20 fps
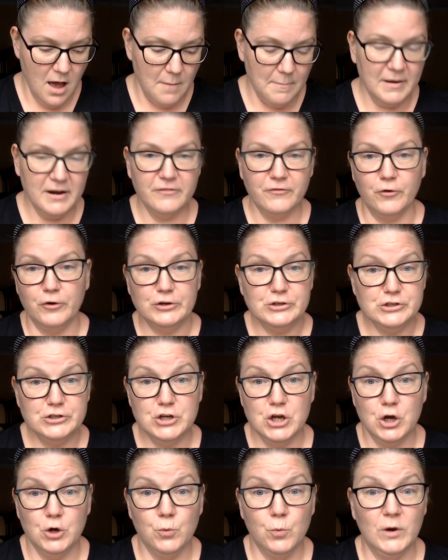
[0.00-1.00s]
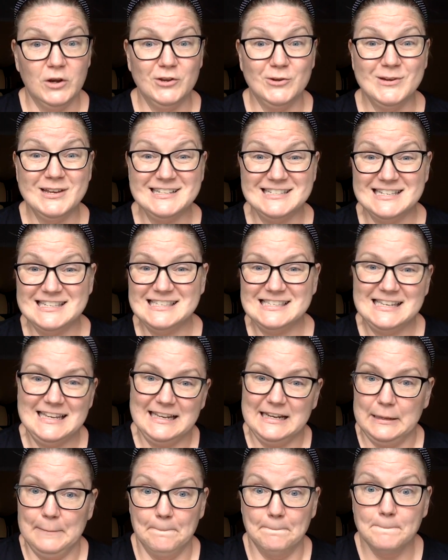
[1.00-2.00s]
But of course, you know, when you get to see
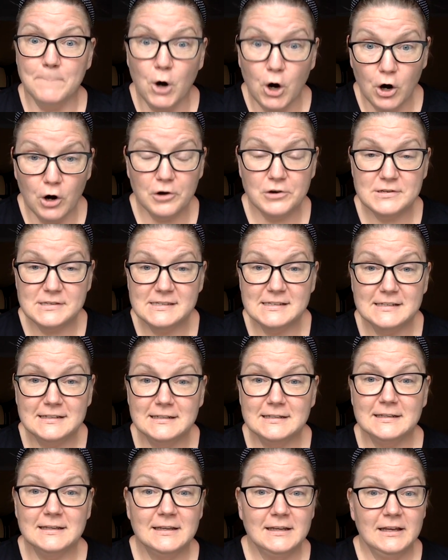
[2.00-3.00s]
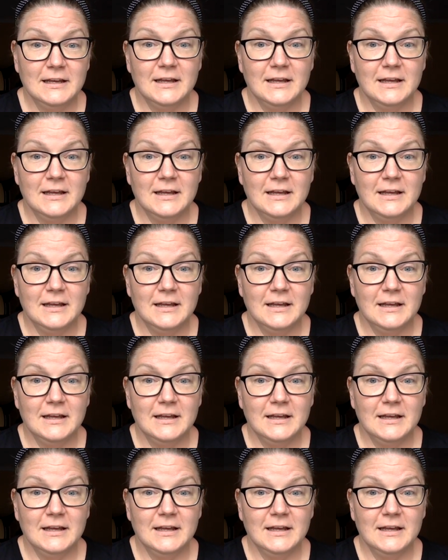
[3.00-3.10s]
it in person,